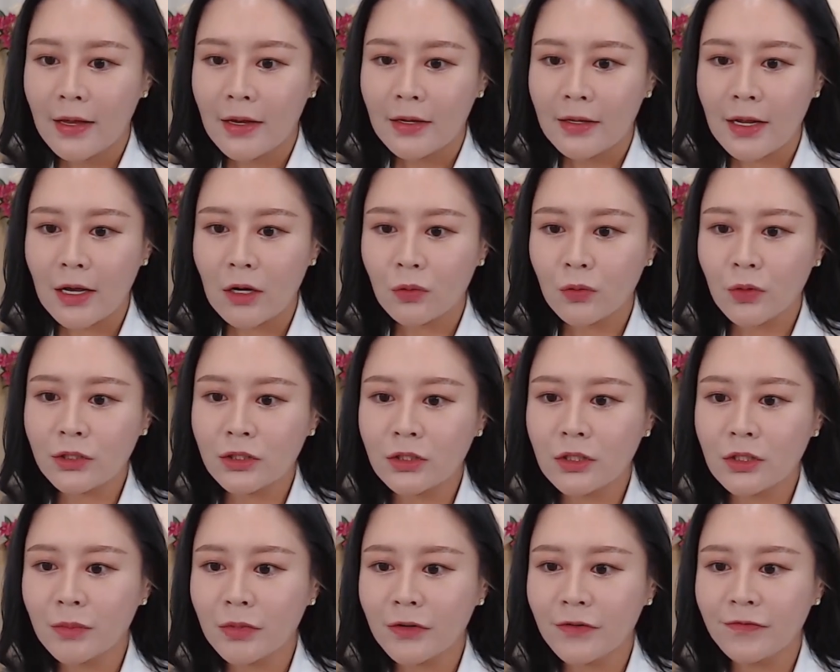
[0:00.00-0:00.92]
Now, question
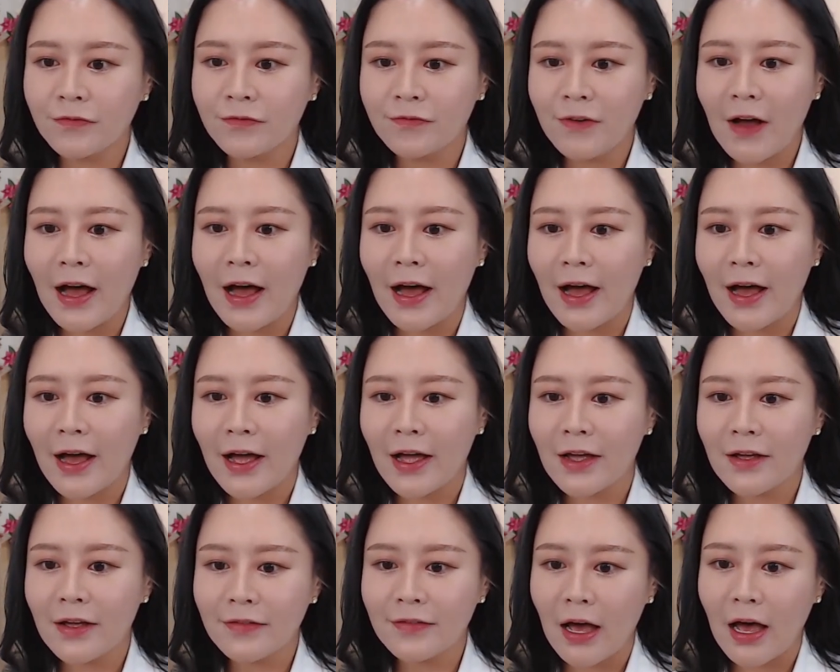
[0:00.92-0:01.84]
number
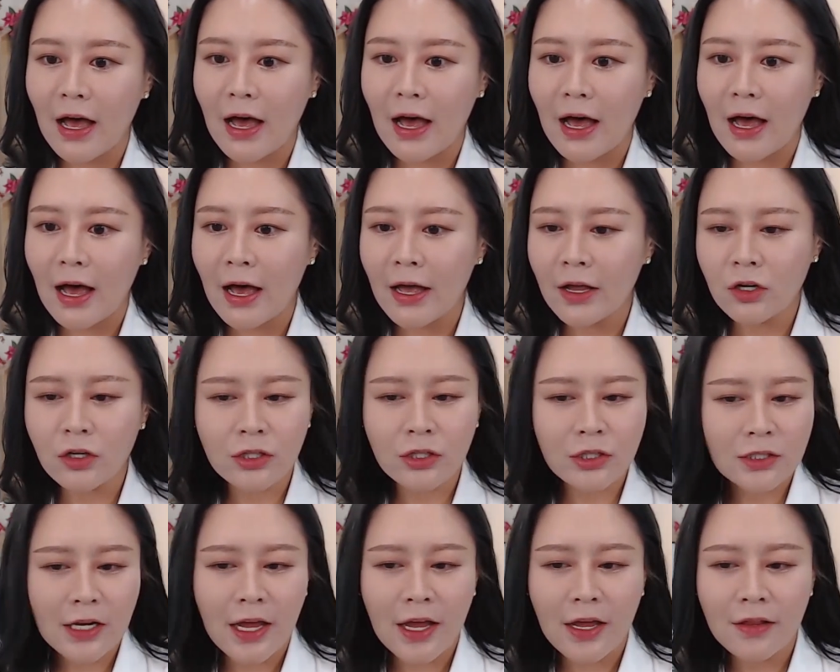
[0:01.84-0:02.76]
5. I
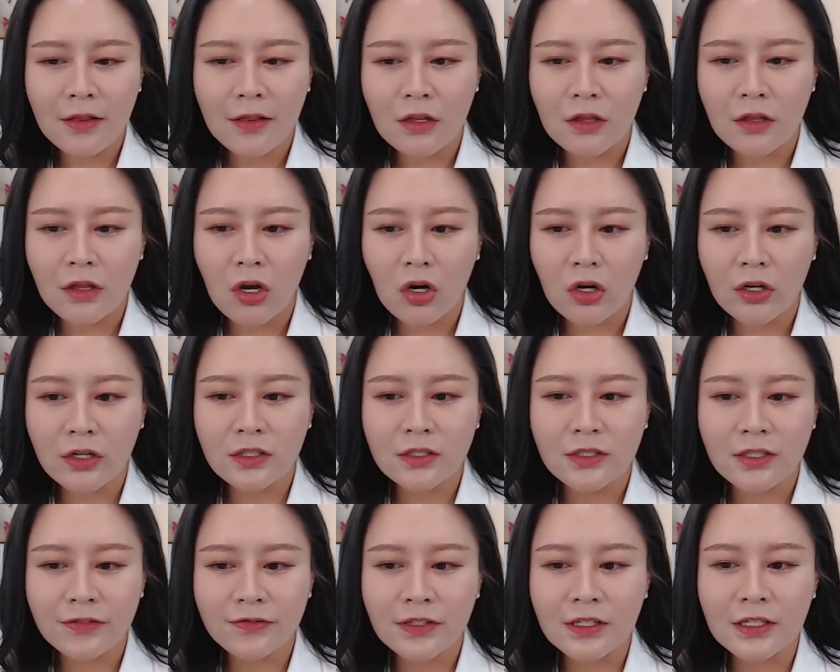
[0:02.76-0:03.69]
understand that there are
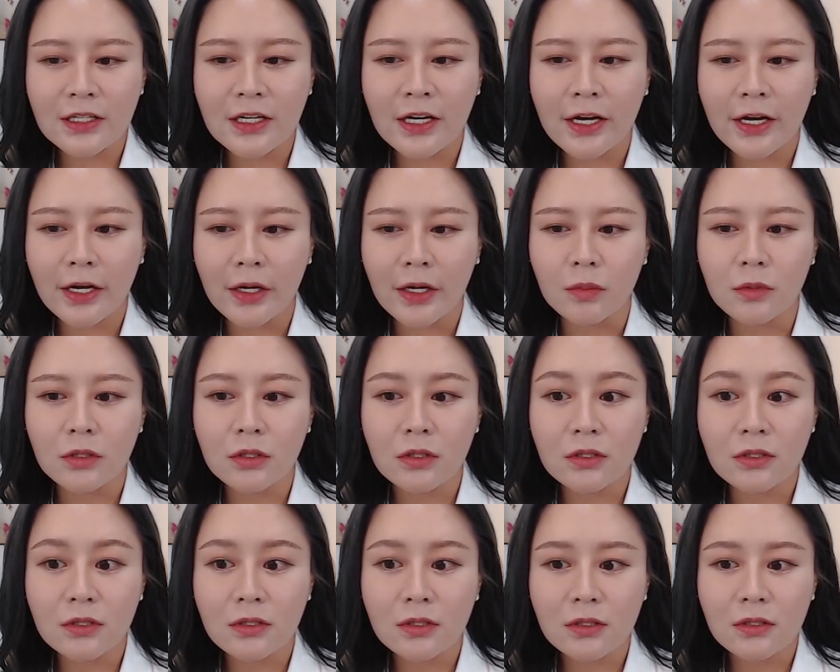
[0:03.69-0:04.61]
different
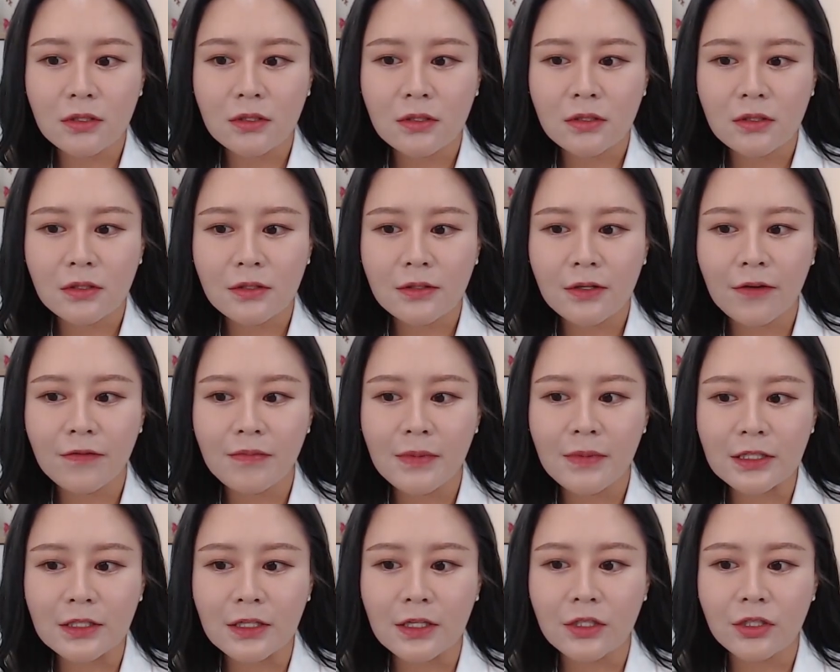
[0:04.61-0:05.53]
types of
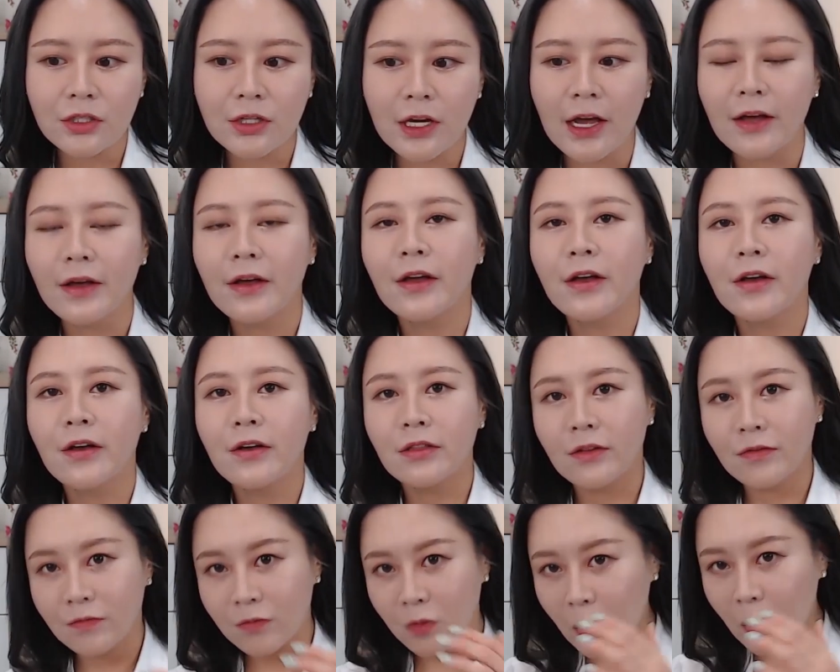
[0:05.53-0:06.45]
message. Yeah,
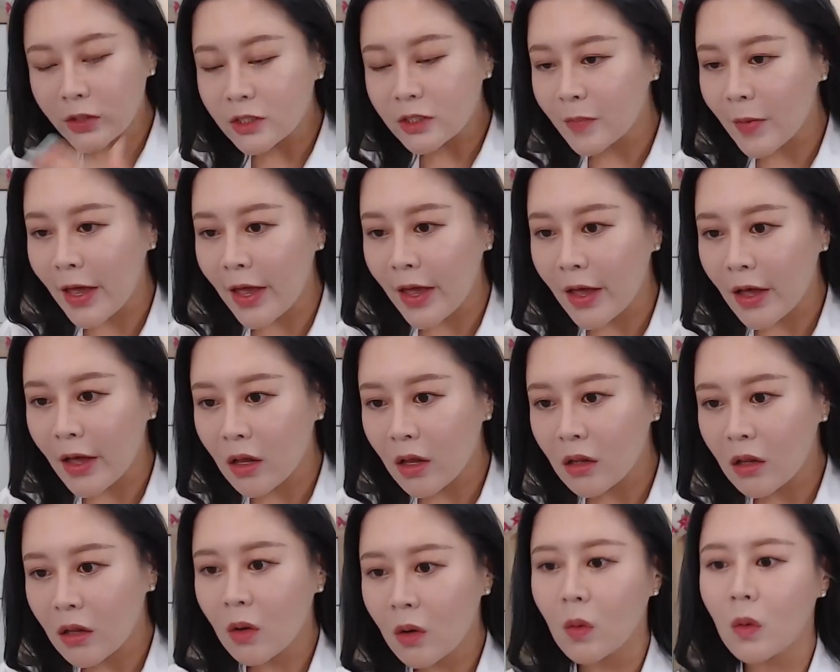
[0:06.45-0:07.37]
the
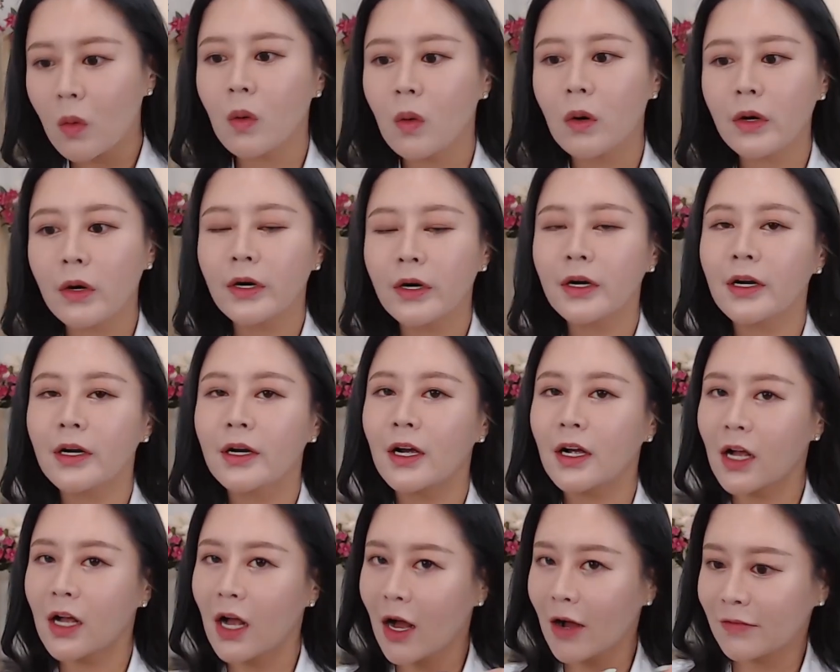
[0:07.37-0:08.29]
voicemail or a
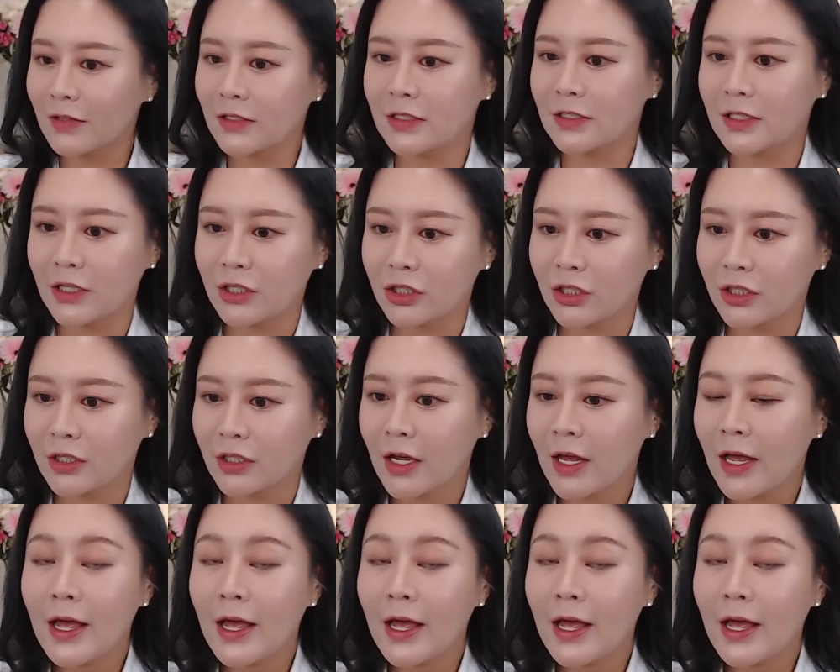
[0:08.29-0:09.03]
conversation.